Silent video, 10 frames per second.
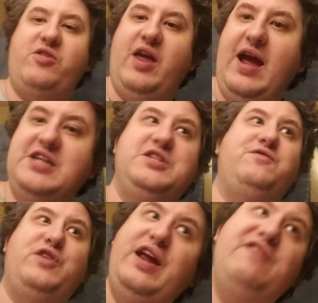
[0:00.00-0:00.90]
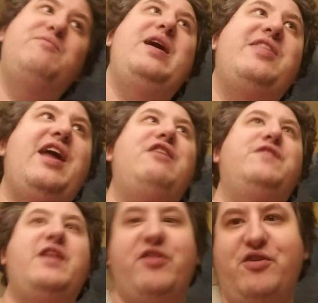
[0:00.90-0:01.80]
say I should forgive myself
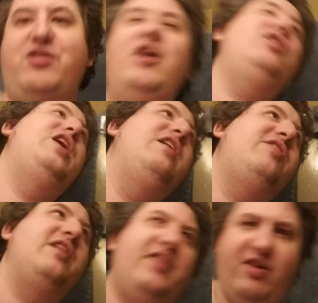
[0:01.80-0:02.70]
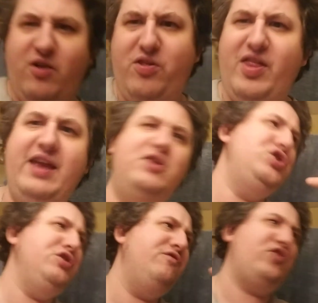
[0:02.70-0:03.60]
and others so constantly. So it's like you
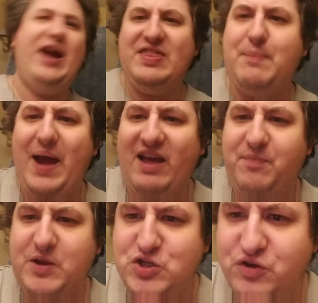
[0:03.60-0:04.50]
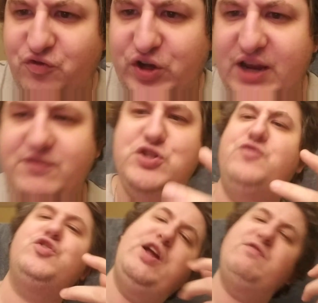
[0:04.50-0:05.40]
shouldn't forget the past, but you should forgive. You
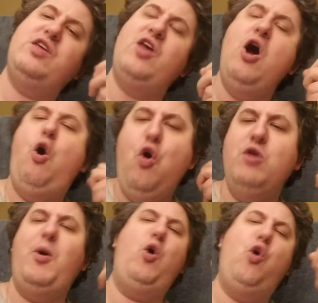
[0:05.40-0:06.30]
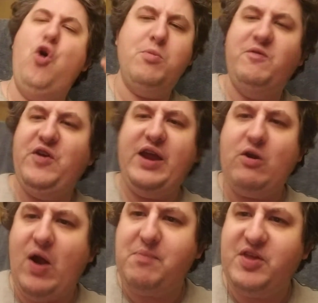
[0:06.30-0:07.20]
should forgive these horrible, horrible fucking
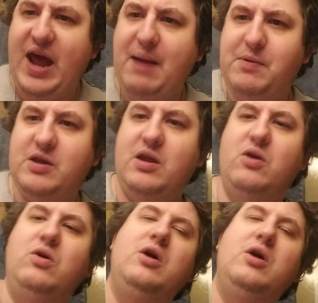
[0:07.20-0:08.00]
crimes that happened to you.